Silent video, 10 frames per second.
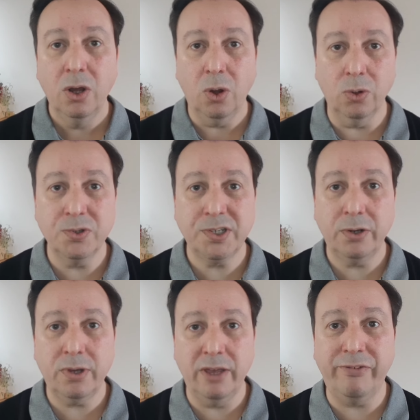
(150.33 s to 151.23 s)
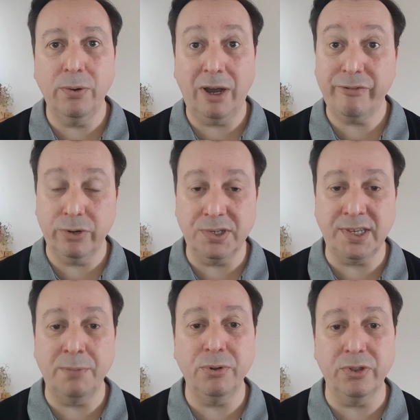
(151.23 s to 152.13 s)
Also, if you are, for
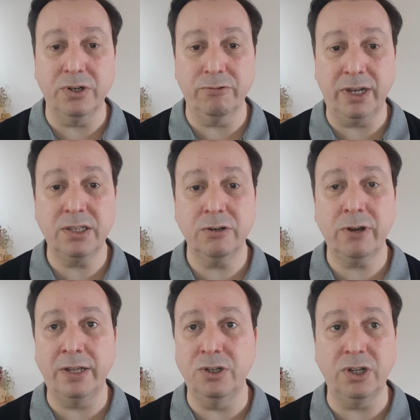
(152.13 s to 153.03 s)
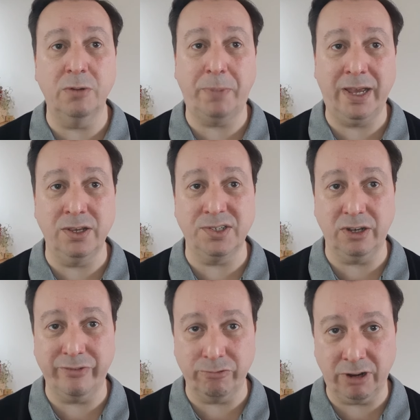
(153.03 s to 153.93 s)
example, the director and you don't pay
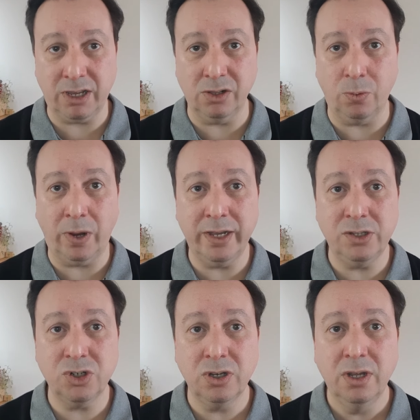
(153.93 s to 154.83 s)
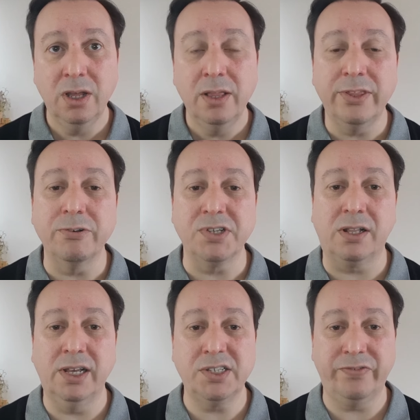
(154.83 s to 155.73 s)
yourself a regular wage, there is a
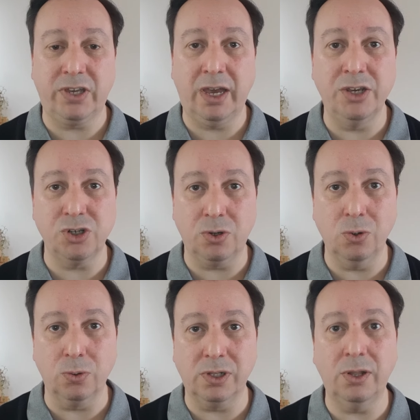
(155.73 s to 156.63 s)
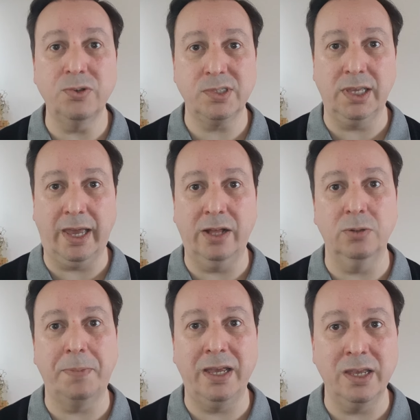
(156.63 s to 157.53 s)
classification called closely
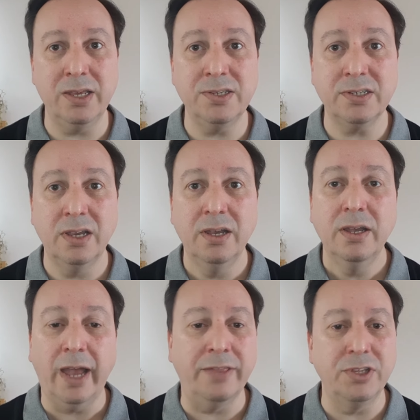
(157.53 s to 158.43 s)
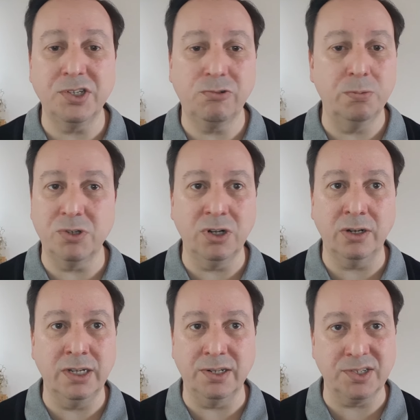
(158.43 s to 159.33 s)
held payees, and this group do
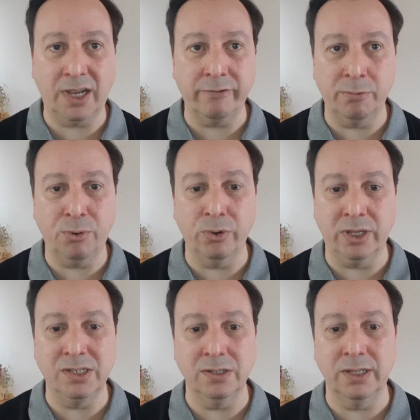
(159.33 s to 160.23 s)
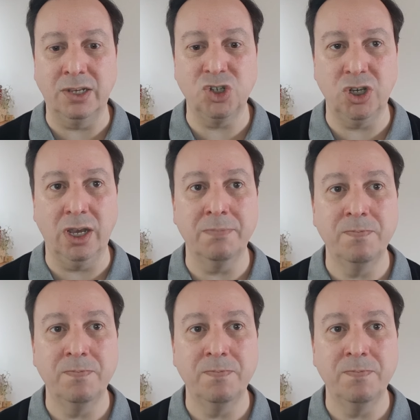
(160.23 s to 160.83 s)
not need to start reporting till next year.